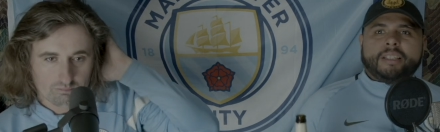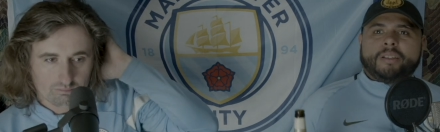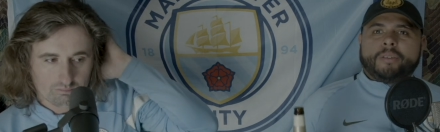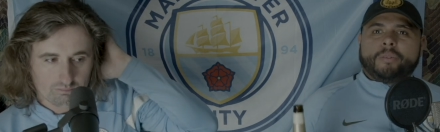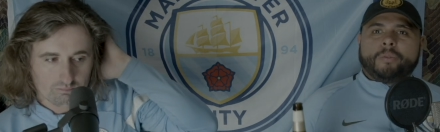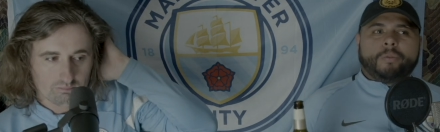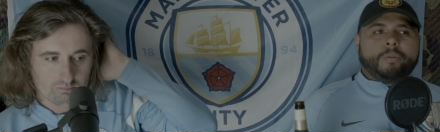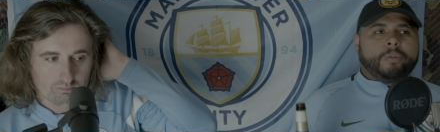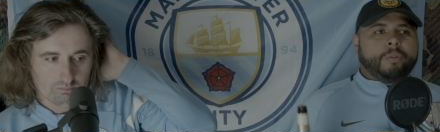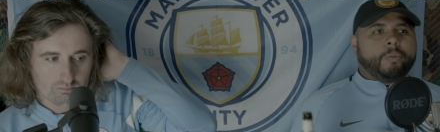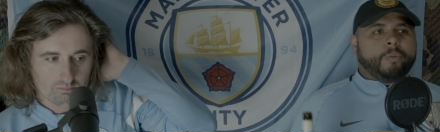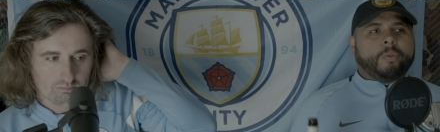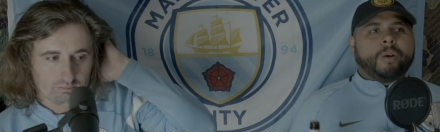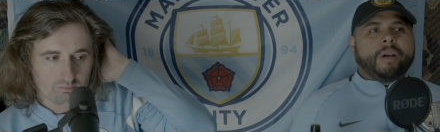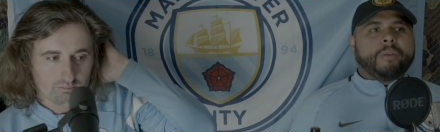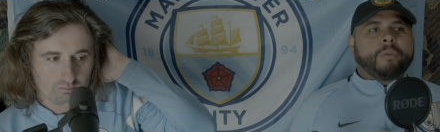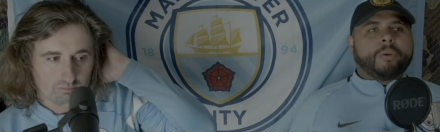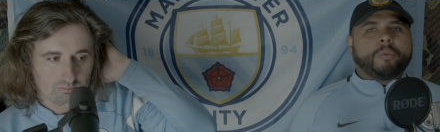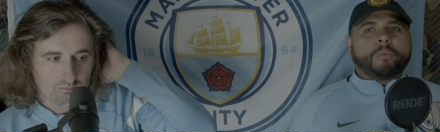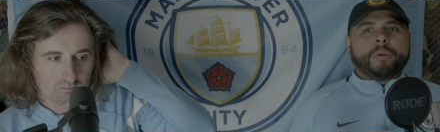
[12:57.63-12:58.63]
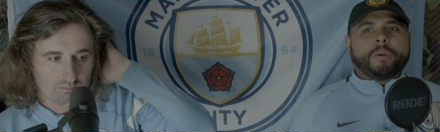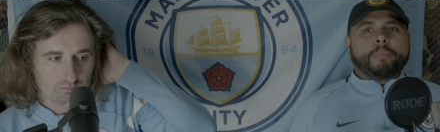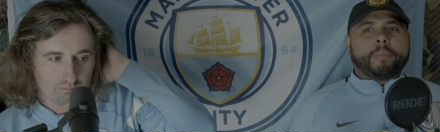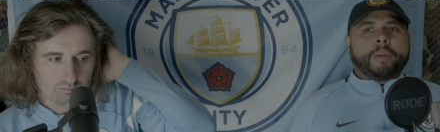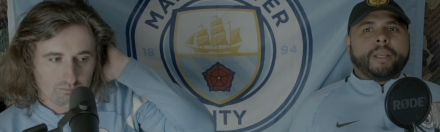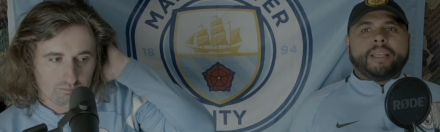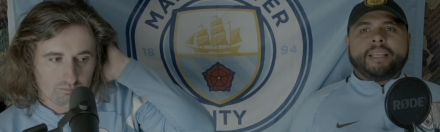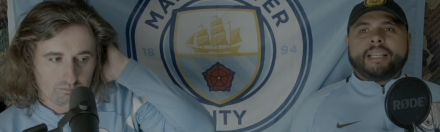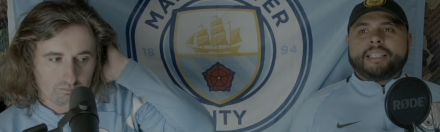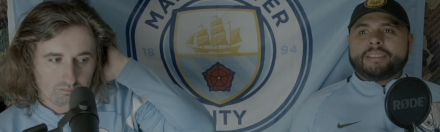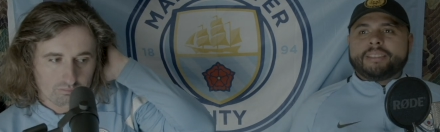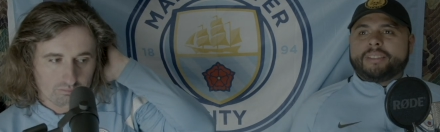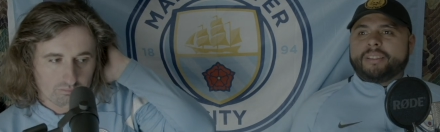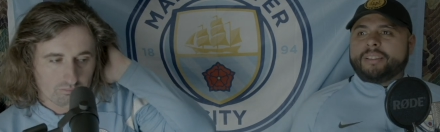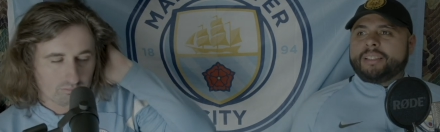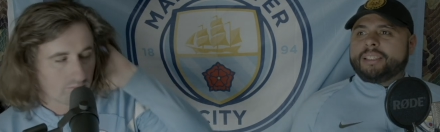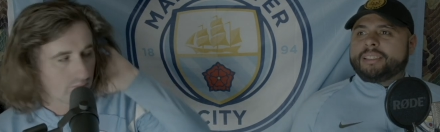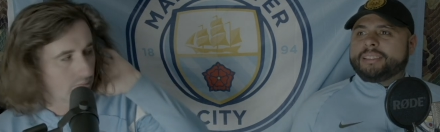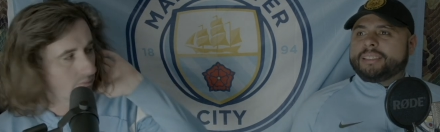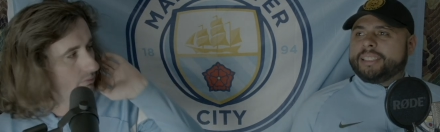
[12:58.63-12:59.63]
Speaker 1: why weren't we playing as dirty
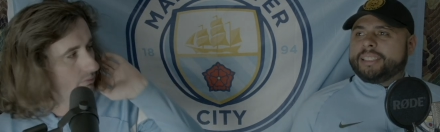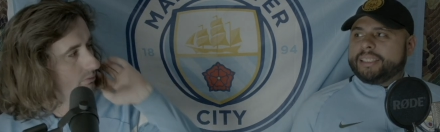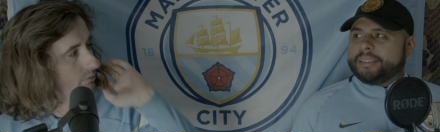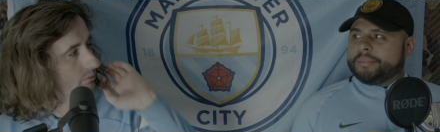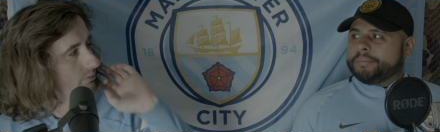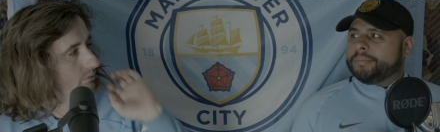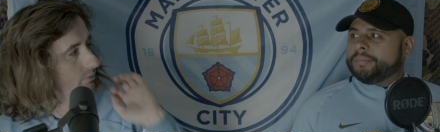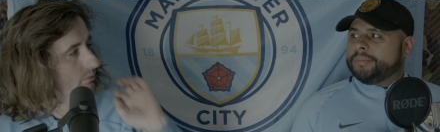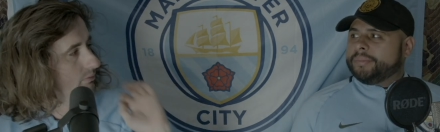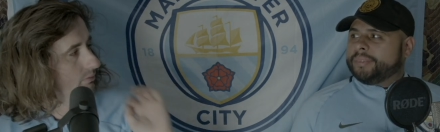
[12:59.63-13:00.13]
as them?